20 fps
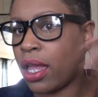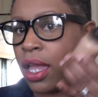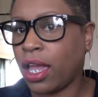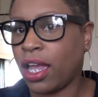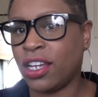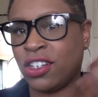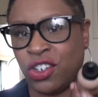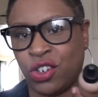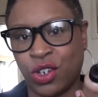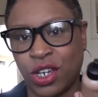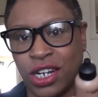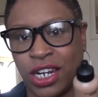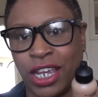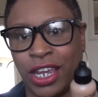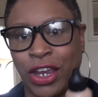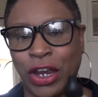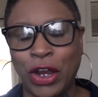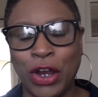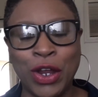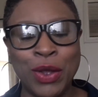as you can
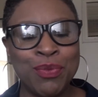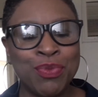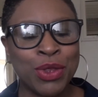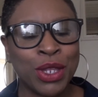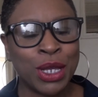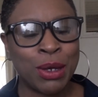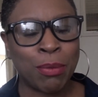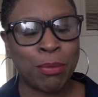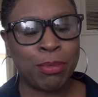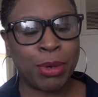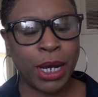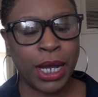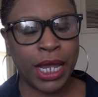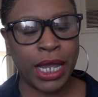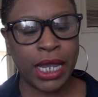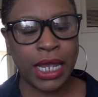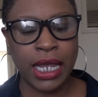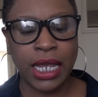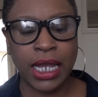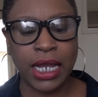hear.
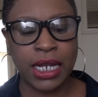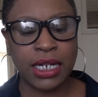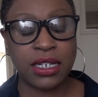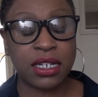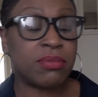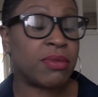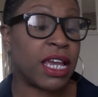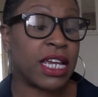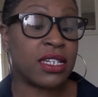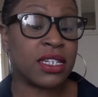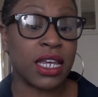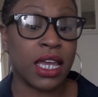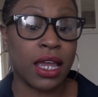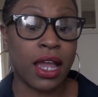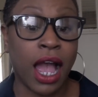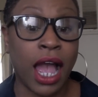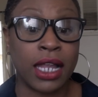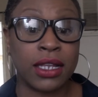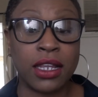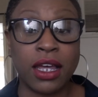But it's amazing.
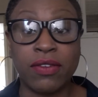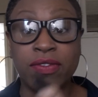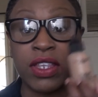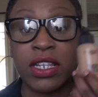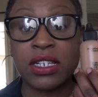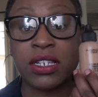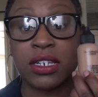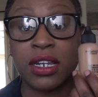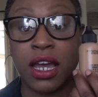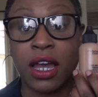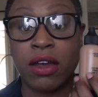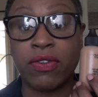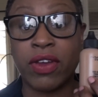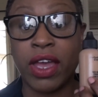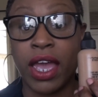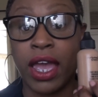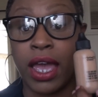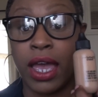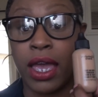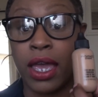I love this stuff,
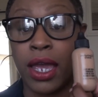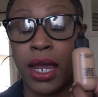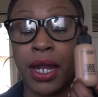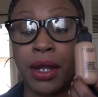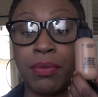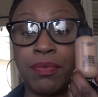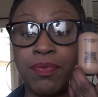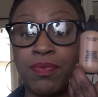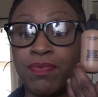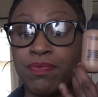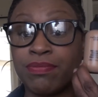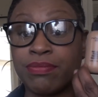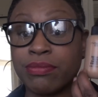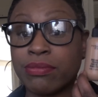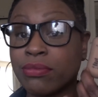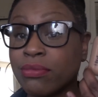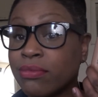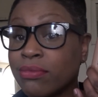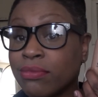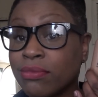and
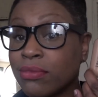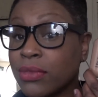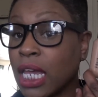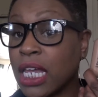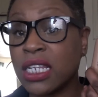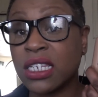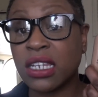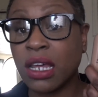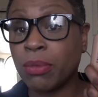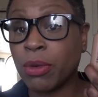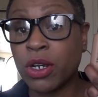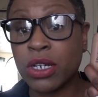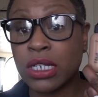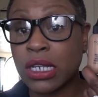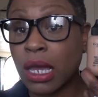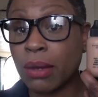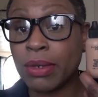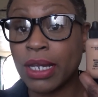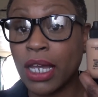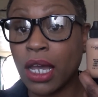summer is
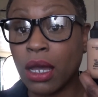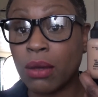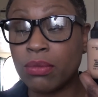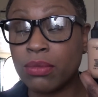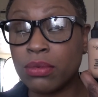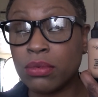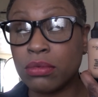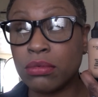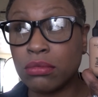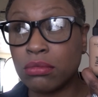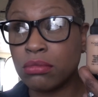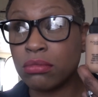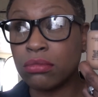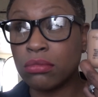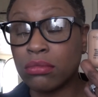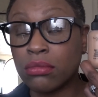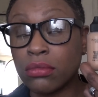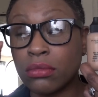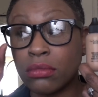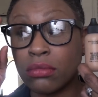coming up.
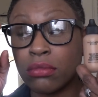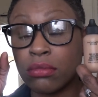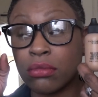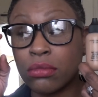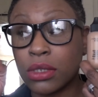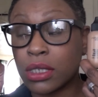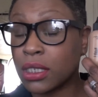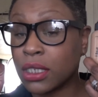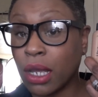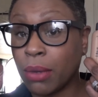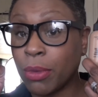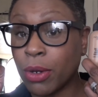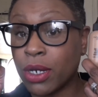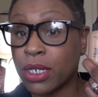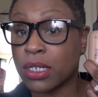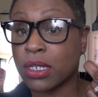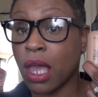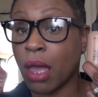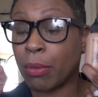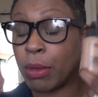Summer
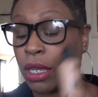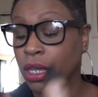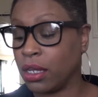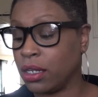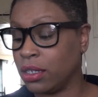is coming.